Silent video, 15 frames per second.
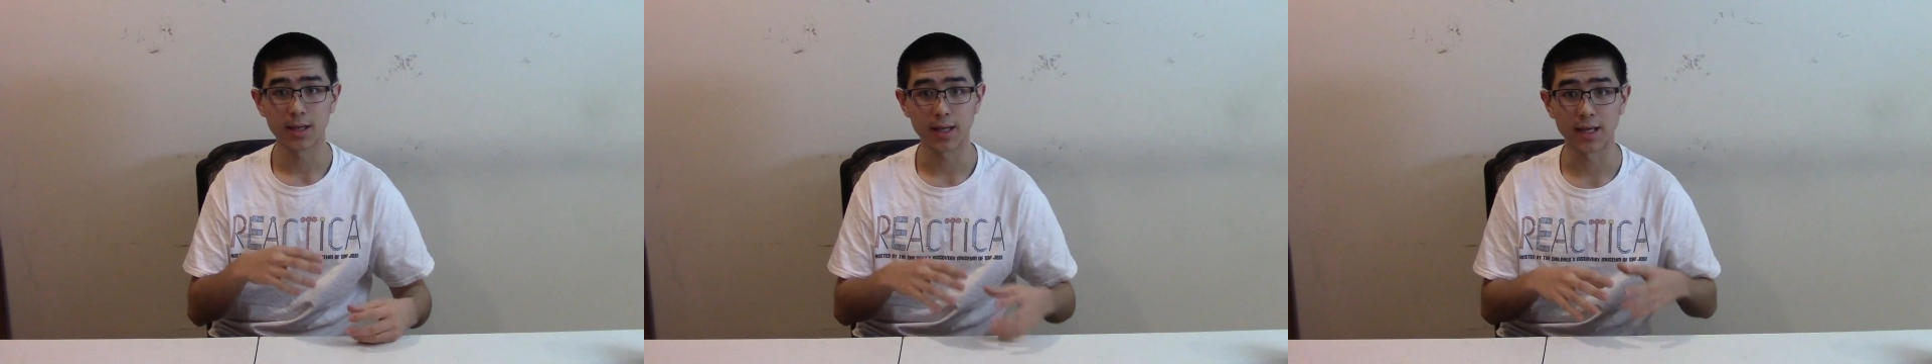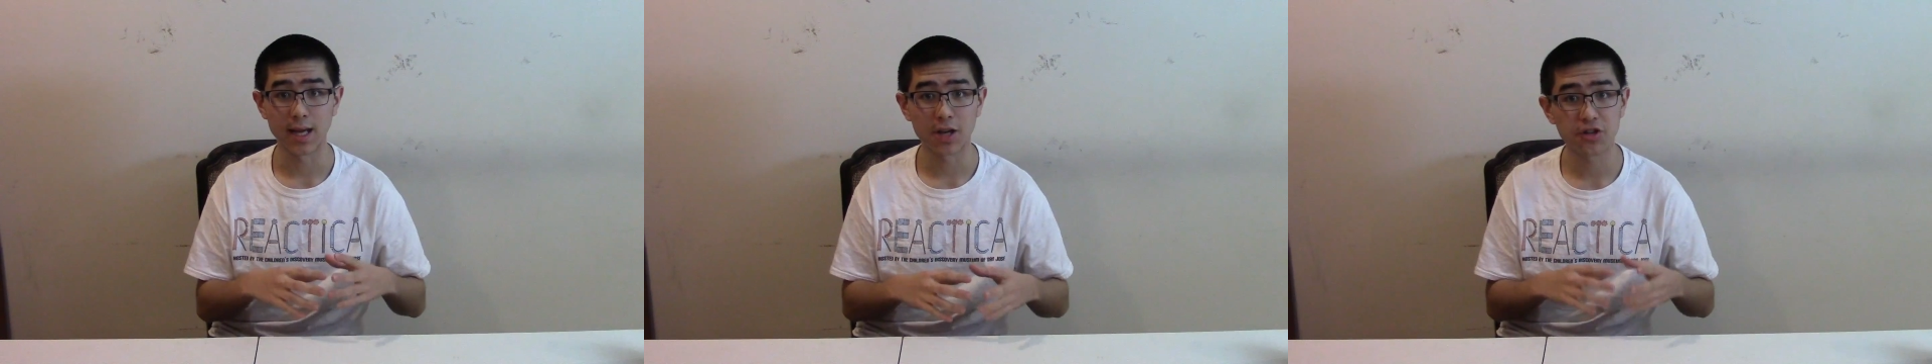
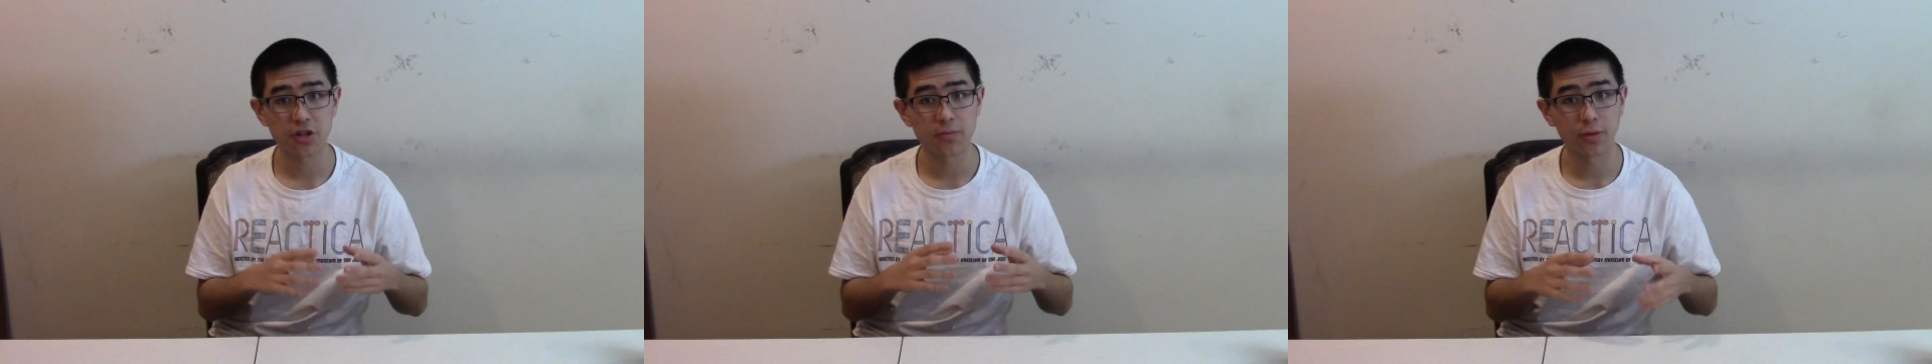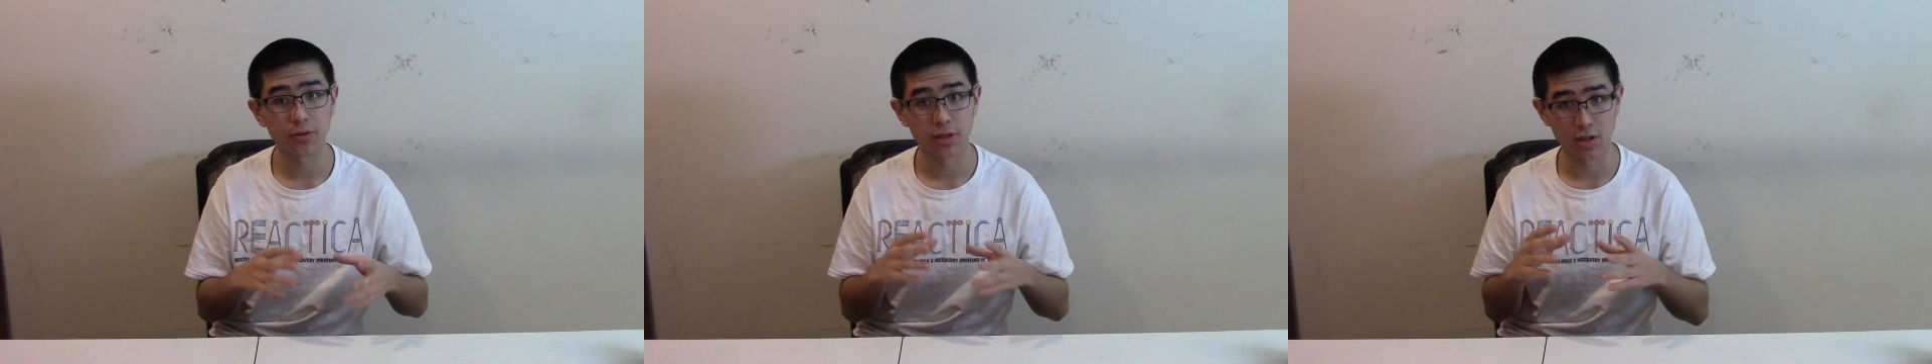in
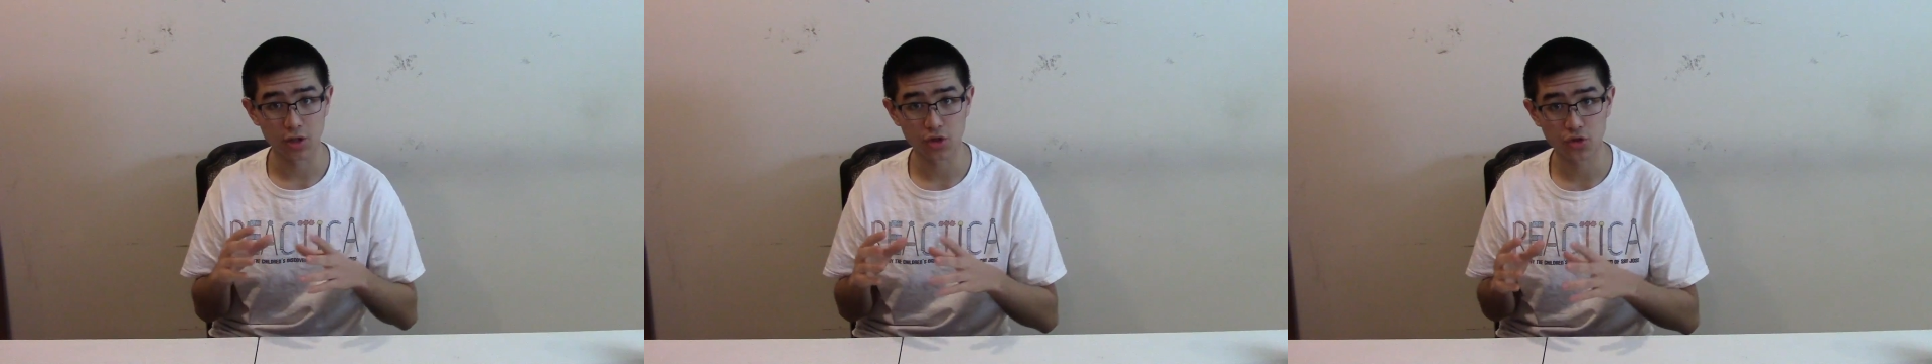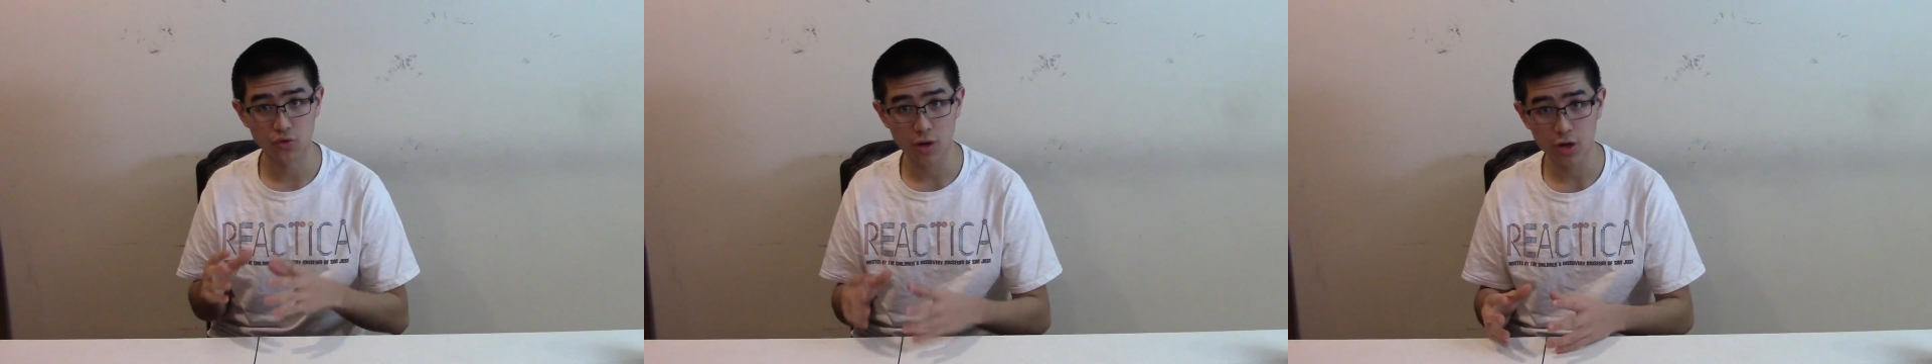actually building the
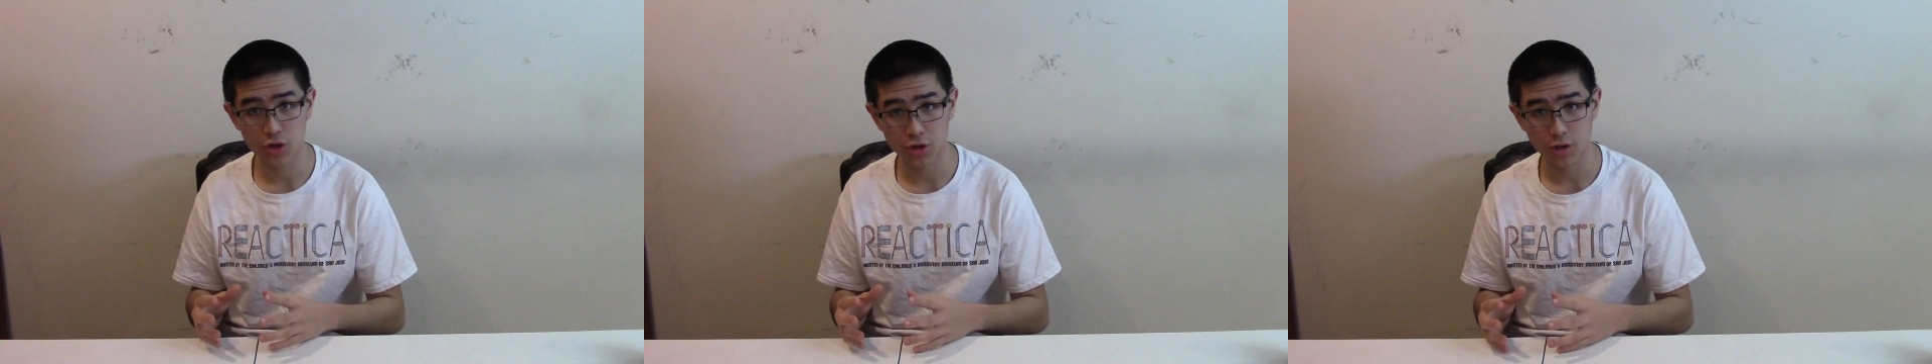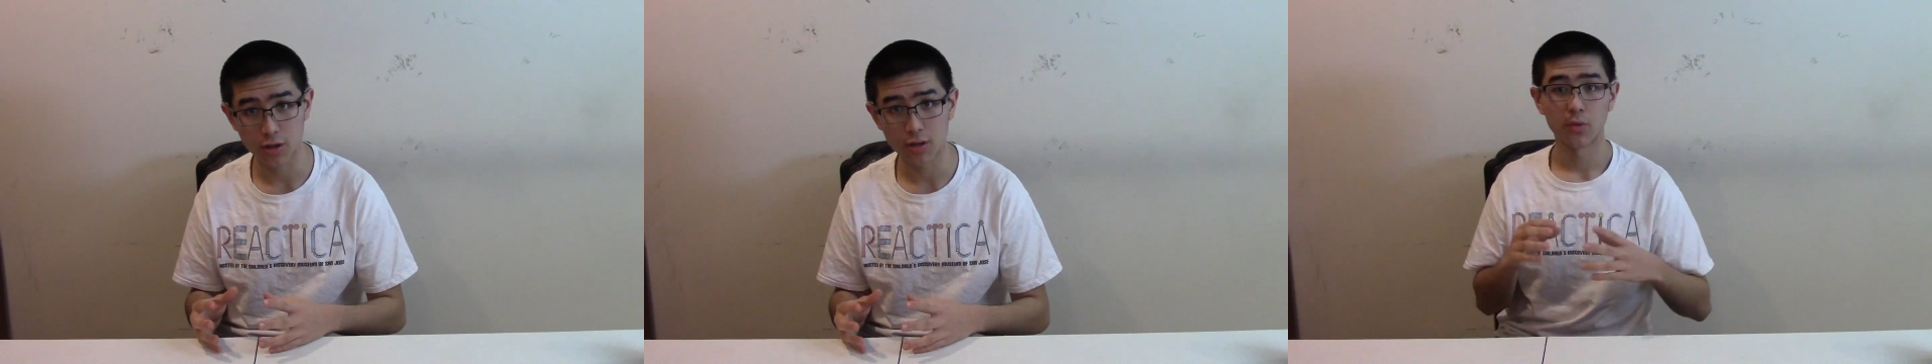
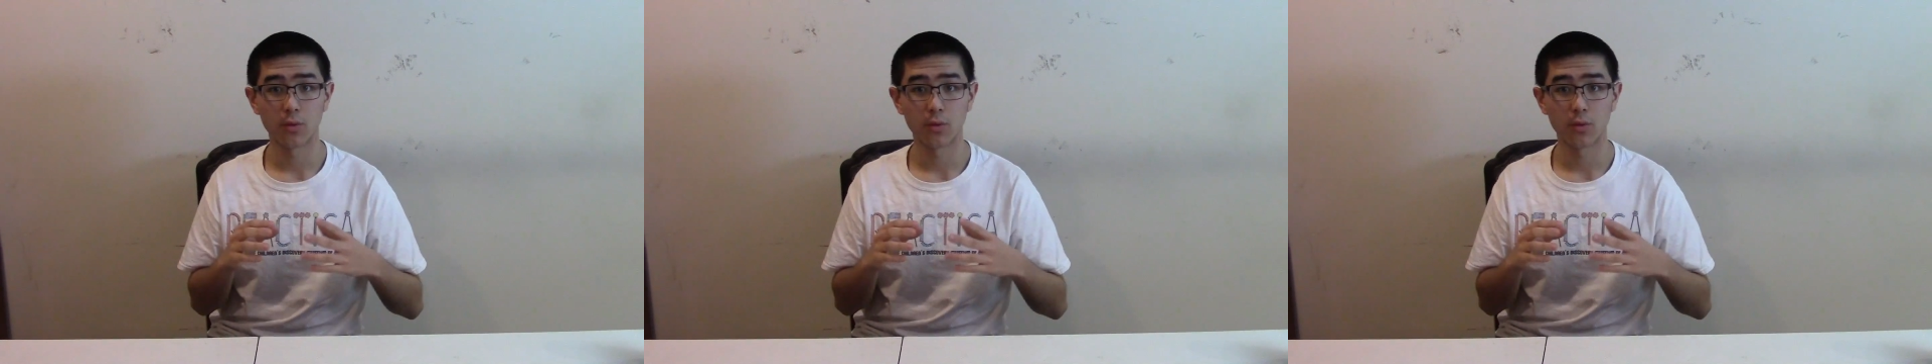structure,